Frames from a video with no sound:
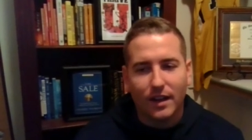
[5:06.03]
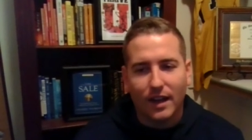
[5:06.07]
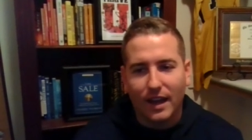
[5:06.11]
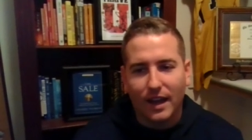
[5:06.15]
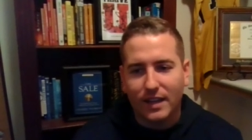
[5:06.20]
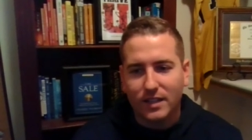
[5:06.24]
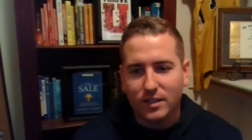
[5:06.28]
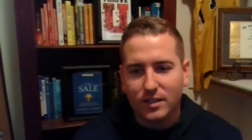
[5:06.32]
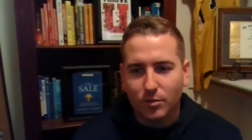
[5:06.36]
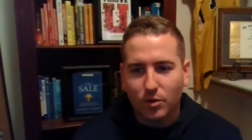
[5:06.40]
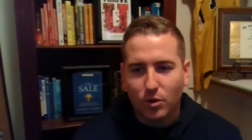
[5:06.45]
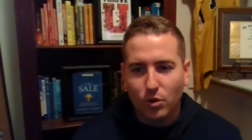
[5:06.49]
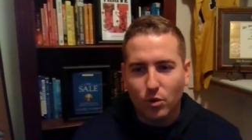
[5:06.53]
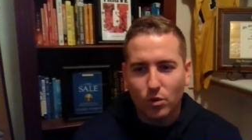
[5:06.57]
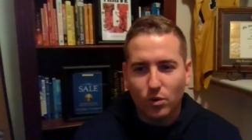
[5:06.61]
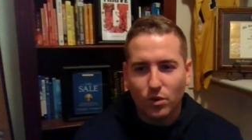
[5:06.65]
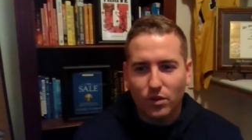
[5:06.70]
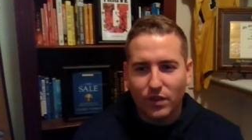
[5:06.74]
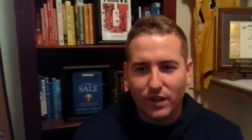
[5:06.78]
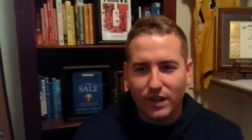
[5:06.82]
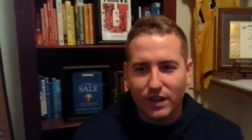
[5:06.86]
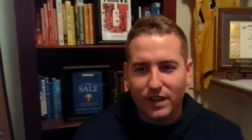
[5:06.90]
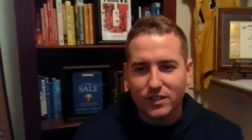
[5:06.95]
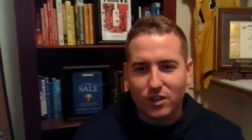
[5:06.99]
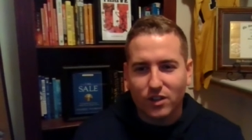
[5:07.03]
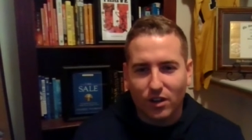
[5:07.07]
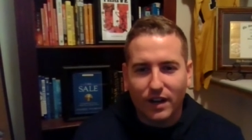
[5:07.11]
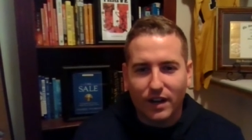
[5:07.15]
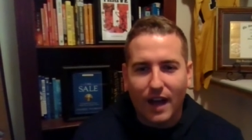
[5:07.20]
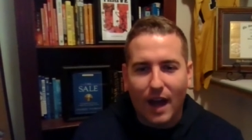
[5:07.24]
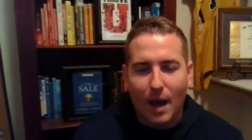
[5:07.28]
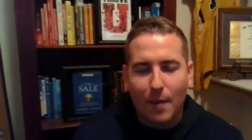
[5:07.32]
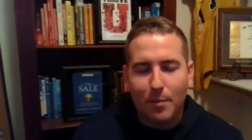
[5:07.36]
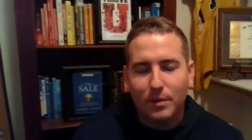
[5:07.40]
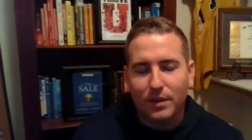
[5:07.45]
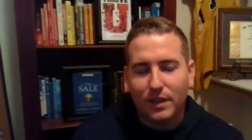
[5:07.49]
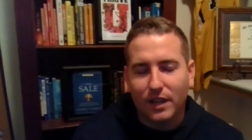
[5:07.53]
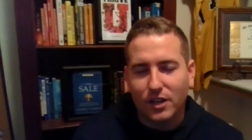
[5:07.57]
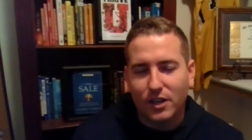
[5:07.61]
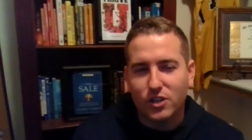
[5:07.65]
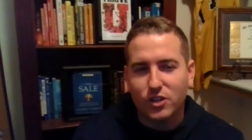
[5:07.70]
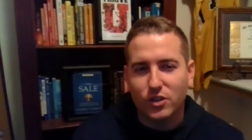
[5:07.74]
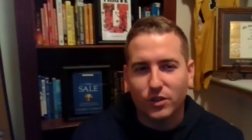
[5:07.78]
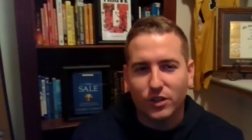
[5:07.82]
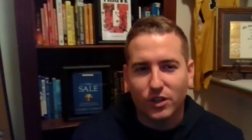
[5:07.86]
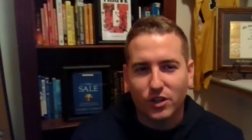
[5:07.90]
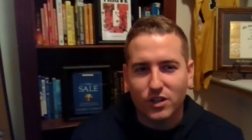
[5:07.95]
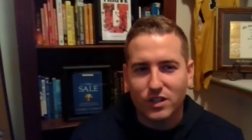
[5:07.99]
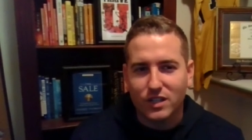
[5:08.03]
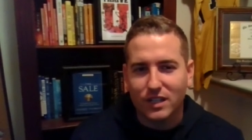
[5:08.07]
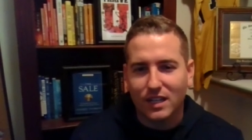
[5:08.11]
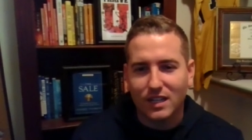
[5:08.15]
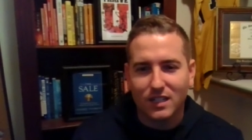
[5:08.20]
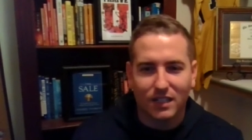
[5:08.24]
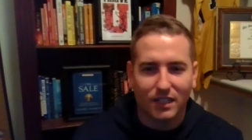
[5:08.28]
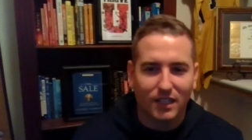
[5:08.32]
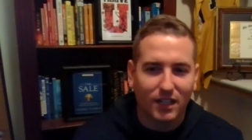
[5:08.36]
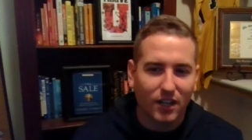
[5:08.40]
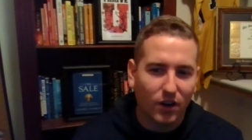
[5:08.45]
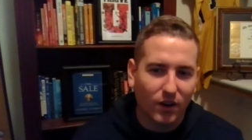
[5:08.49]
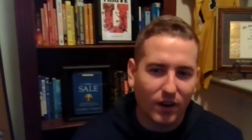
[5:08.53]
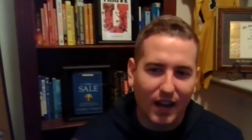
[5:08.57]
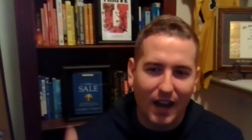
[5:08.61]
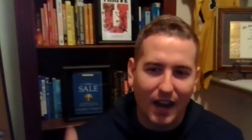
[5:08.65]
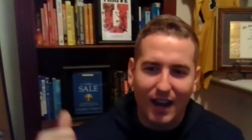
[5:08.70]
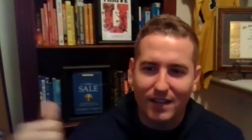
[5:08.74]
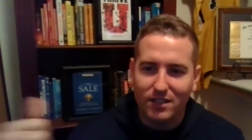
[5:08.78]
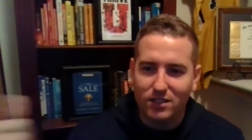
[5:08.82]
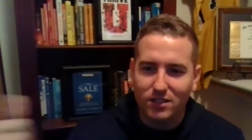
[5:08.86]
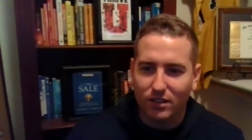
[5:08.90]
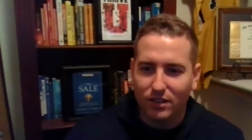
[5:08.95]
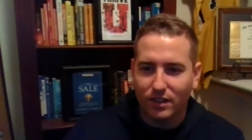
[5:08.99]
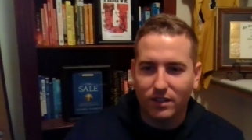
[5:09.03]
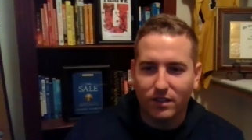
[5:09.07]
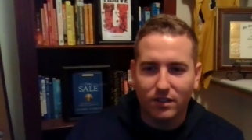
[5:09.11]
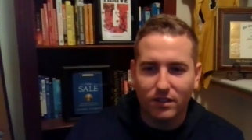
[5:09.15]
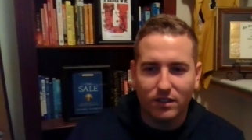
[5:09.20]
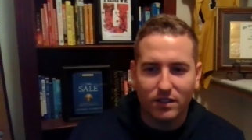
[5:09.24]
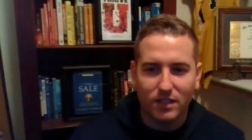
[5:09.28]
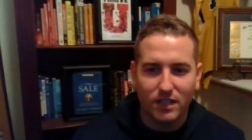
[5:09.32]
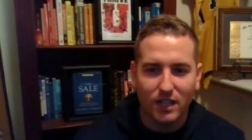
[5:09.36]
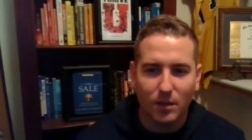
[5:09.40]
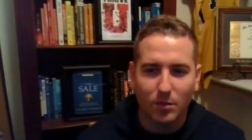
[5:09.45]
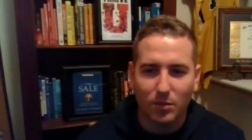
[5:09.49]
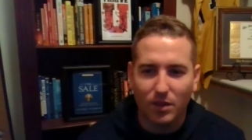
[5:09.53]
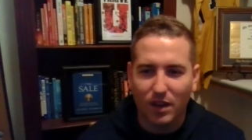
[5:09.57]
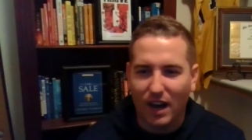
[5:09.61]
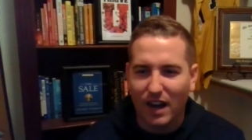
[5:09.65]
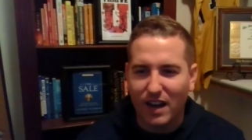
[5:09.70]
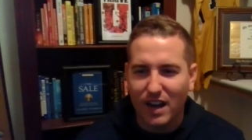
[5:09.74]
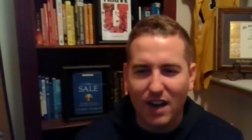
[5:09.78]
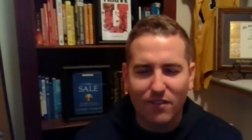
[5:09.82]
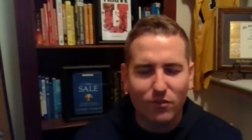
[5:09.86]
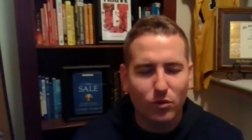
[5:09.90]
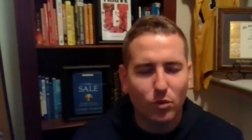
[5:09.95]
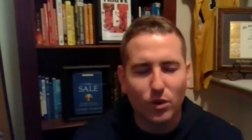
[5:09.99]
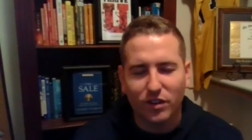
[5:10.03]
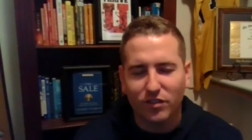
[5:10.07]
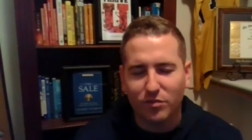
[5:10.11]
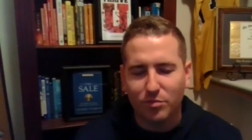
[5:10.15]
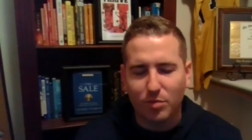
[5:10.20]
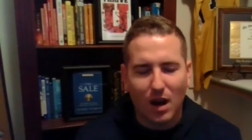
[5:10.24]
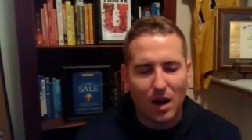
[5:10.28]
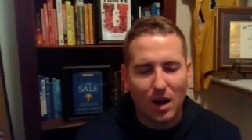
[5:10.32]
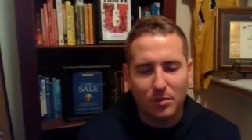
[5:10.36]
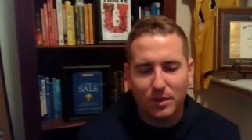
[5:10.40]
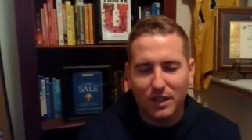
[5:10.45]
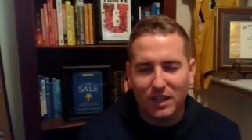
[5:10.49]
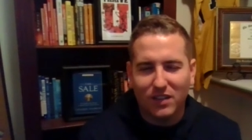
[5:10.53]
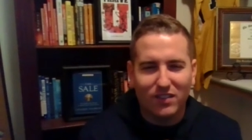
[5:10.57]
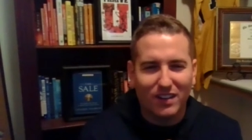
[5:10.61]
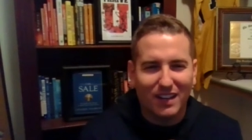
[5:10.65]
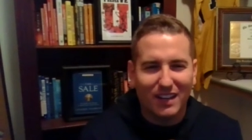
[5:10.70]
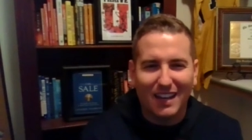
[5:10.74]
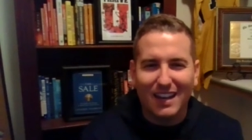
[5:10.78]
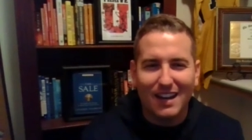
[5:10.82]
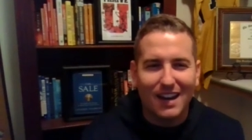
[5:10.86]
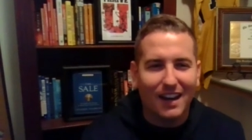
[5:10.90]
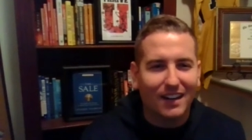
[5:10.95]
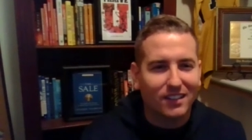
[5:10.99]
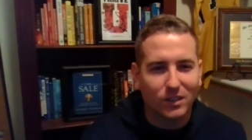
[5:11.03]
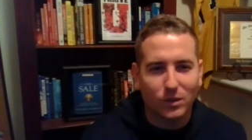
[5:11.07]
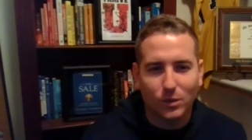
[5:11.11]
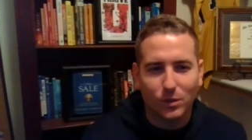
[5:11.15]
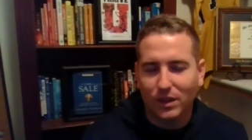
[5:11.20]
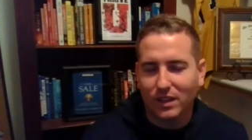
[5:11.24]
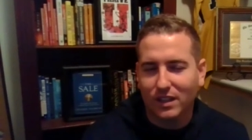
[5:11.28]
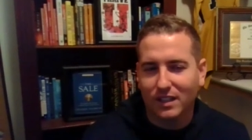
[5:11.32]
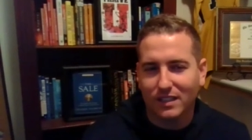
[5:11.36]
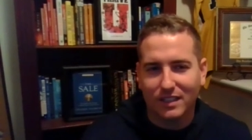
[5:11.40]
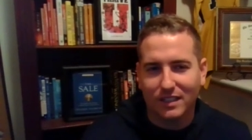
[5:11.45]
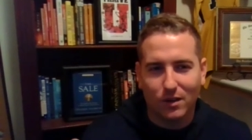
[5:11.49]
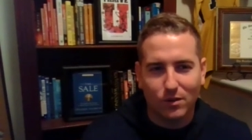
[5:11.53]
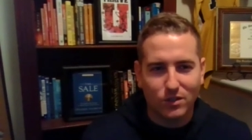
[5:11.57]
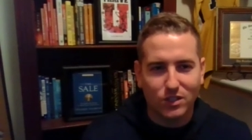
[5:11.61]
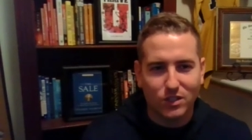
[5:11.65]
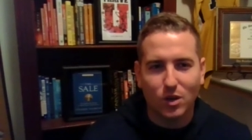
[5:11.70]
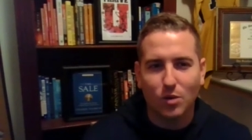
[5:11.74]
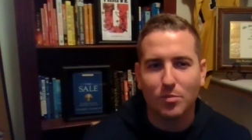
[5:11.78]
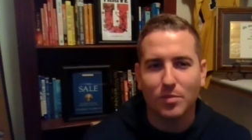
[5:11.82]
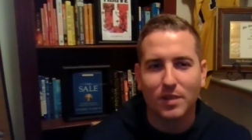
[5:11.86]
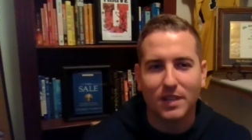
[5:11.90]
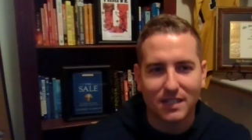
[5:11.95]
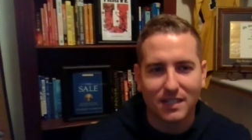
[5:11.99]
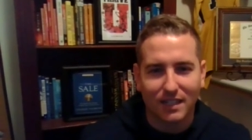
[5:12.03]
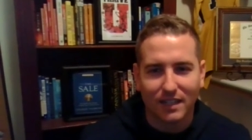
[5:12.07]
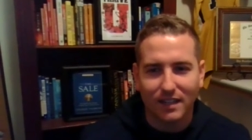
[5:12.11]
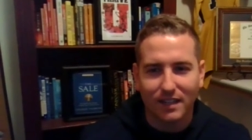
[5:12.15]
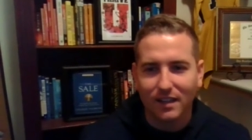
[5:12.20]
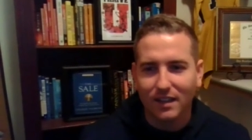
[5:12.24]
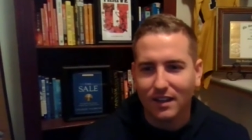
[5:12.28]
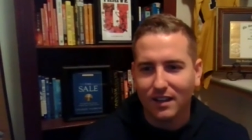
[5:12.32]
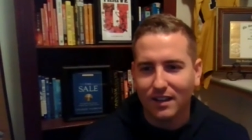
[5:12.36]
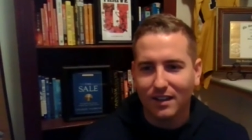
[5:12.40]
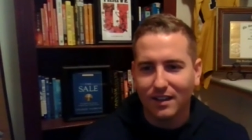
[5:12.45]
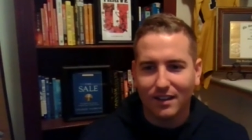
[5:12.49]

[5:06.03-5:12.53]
And some cool things started to happen that junior season. You know, guys on the team that I never would have probably even connected with because I was so busy